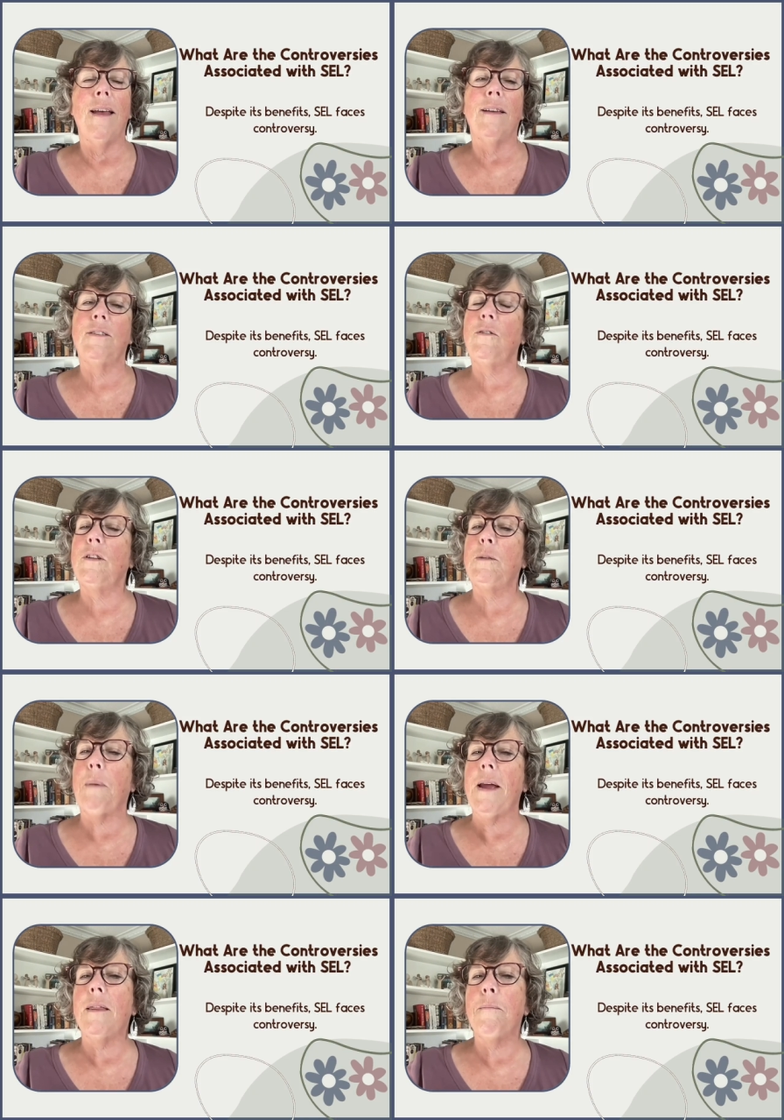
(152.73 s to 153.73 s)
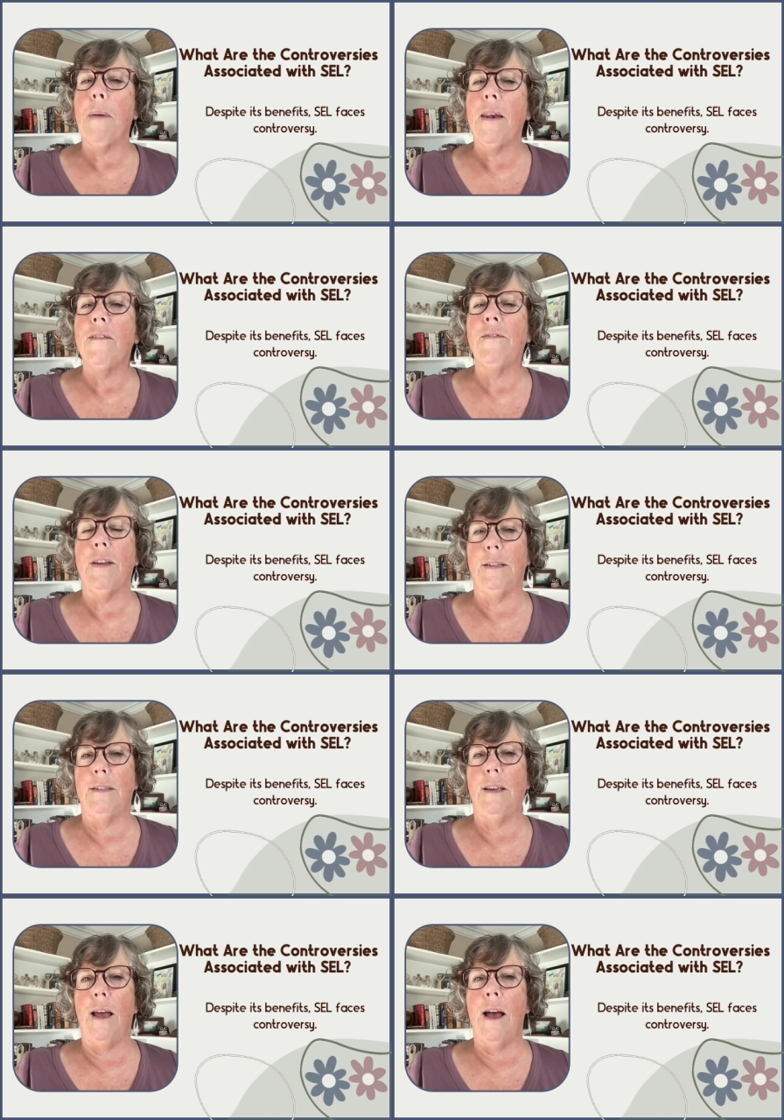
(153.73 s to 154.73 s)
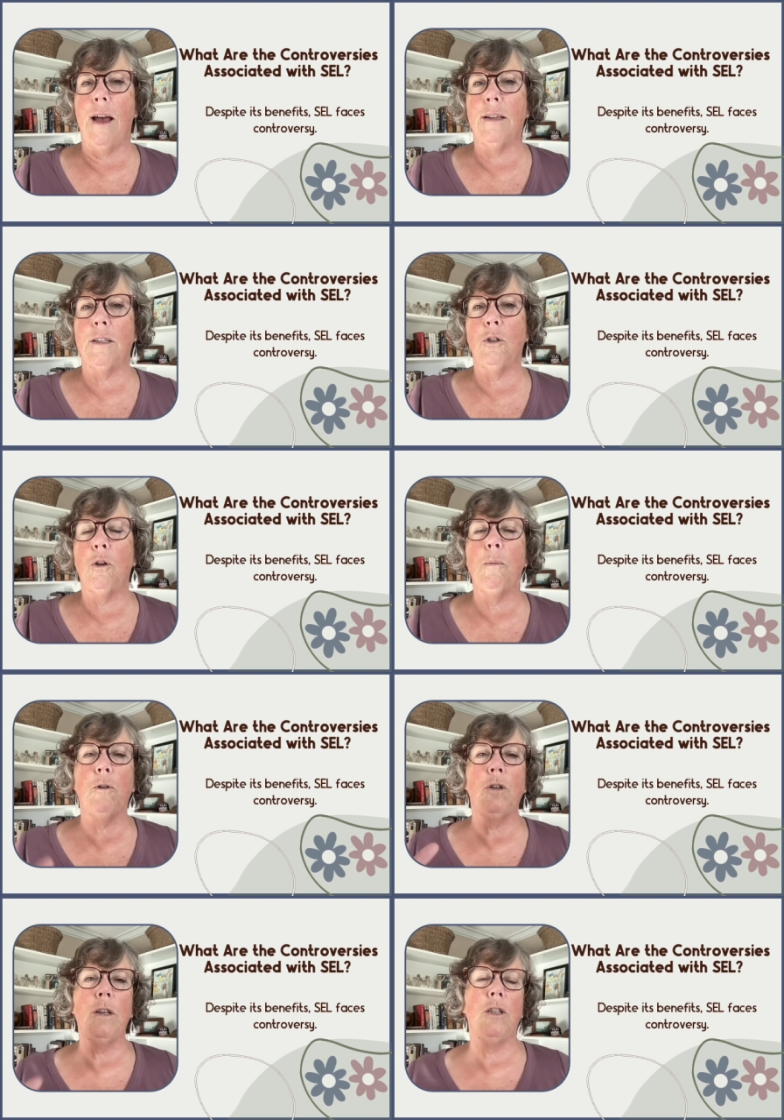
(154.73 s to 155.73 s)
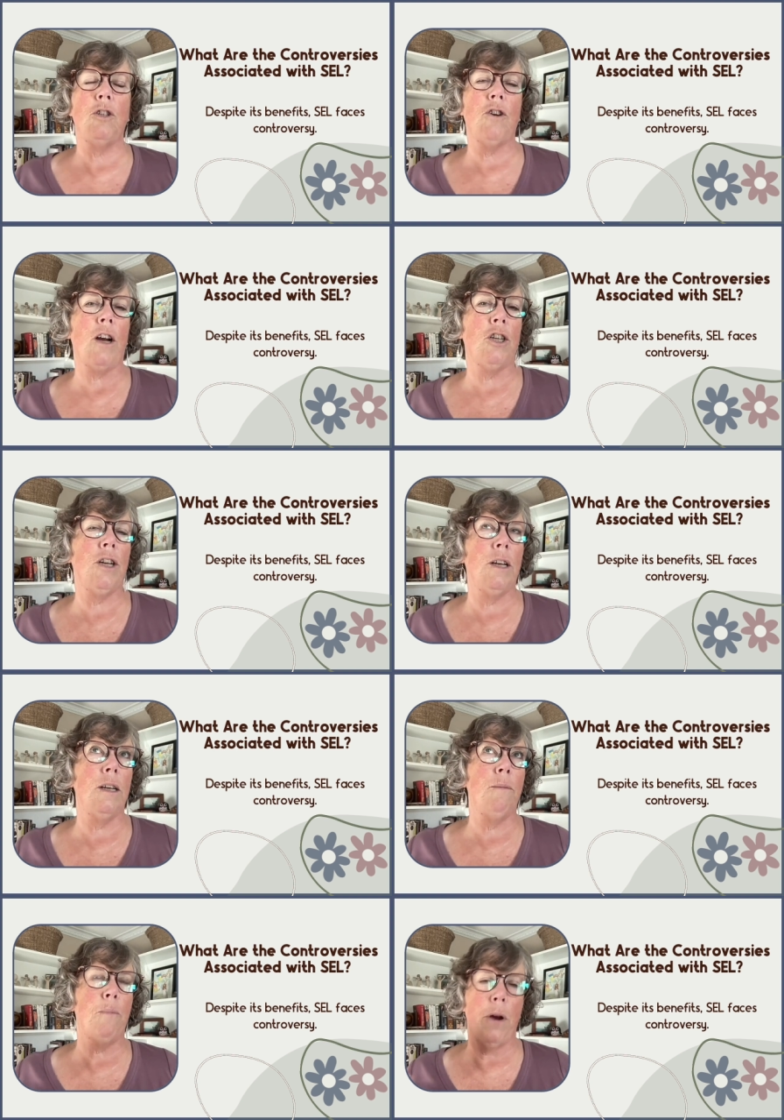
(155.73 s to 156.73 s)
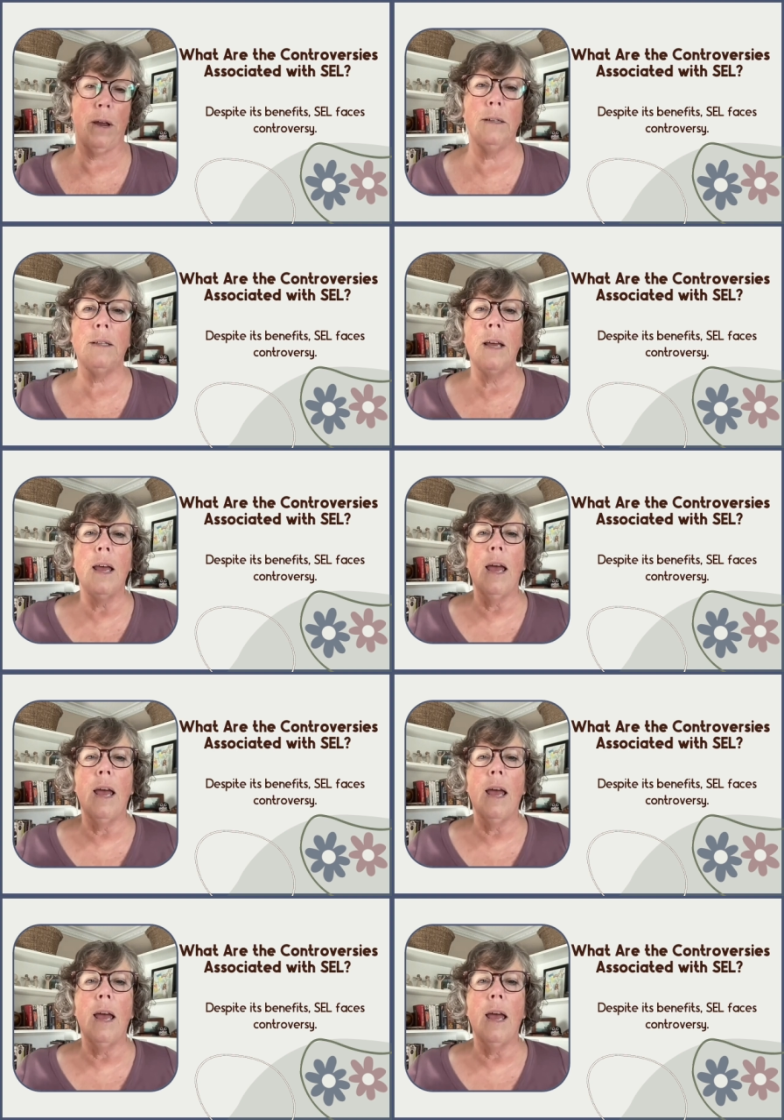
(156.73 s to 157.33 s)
so despite the benefits uh, social emotional instruction brings